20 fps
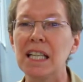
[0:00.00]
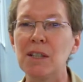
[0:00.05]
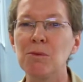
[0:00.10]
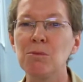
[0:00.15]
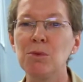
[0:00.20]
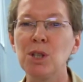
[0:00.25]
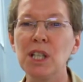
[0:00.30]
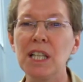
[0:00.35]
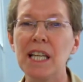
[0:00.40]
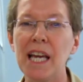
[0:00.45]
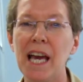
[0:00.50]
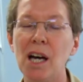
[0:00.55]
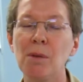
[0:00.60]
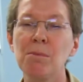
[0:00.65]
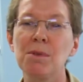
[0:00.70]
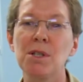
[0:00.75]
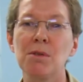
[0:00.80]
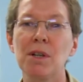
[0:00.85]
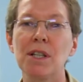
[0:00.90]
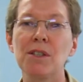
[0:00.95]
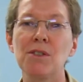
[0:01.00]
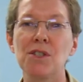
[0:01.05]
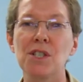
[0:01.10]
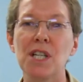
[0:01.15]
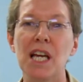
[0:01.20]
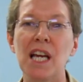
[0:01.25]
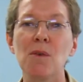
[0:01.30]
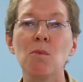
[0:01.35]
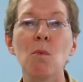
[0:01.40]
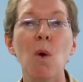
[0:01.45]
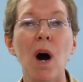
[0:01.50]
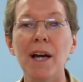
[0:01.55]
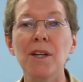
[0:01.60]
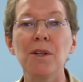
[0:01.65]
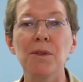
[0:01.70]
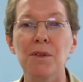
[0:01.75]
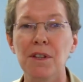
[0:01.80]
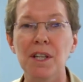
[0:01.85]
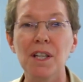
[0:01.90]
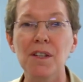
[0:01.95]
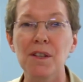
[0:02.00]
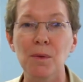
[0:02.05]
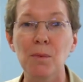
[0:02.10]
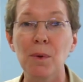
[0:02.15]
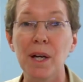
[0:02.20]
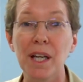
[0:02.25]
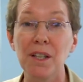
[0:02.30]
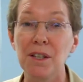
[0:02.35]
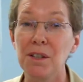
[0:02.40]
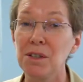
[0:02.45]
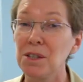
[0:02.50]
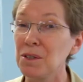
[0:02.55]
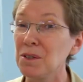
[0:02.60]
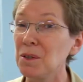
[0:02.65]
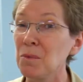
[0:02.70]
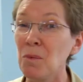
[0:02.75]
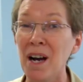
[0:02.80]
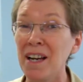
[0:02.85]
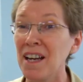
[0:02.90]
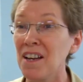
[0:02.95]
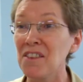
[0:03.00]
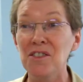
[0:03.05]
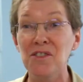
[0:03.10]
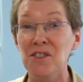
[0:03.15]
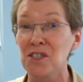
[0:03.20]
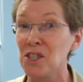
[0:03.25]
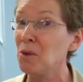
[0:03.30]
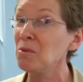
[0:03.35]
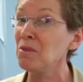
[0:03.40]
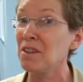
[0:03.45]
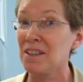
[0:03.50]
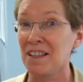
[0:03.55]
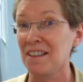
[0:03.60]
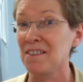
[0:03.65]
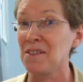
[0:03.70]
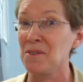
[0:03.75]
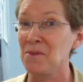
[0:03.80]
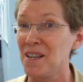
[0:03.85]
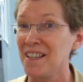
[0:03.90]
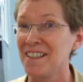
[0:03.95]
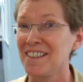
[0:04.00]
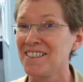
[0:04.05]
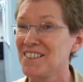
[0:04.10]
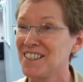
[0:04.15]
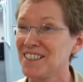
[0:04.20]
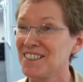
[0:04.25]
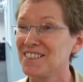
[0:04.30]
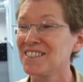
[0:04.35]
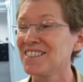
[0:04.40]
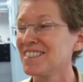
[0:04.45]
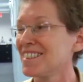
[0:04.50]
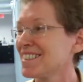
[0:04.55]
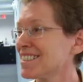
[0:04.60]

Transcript: it really helps you understand why you think the way you do and why others don't think the way you do.